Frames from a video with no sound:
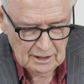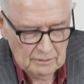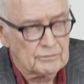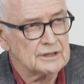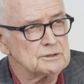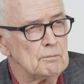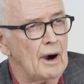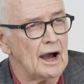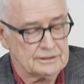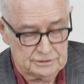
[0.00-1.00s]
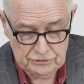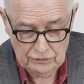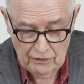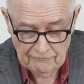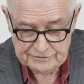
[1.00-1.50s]
President Biden
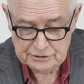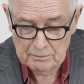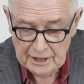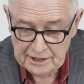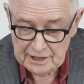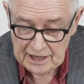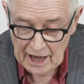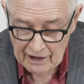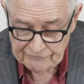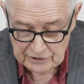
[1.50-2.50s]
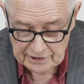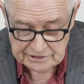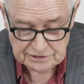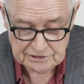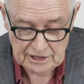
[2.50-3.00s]
took office immediately after
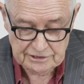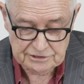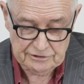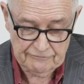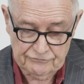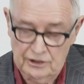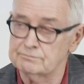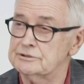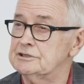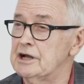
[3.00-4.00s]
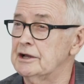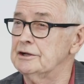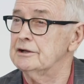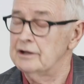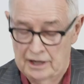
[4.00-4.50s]
legislation of Trump's
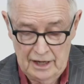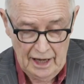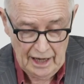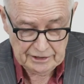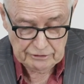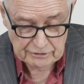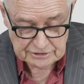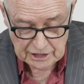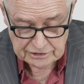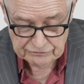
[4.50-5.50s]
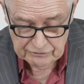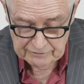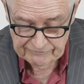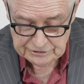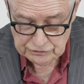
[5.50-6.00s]
second anti-recessionary
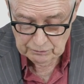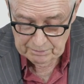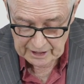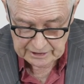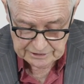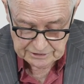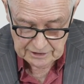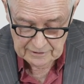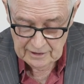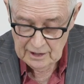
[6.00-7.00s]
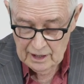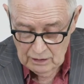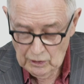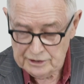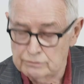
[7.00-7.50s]
fiscal package,
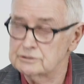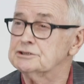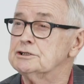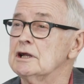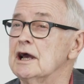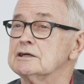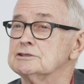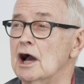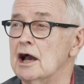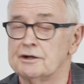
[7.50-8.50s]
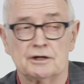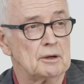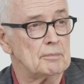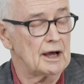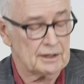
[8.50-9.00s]
when there was still anxiety
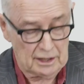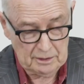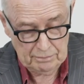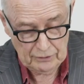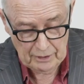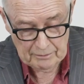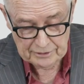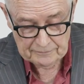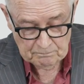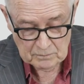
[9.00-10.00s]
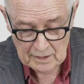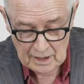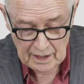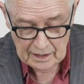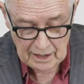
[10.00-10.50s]
about unemployment
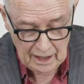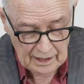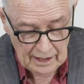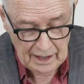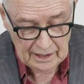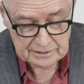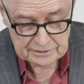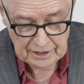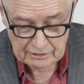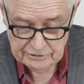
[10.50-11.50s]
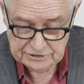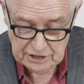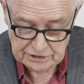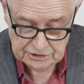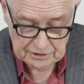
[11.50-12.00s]
and
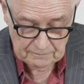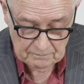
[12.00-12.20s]
recession.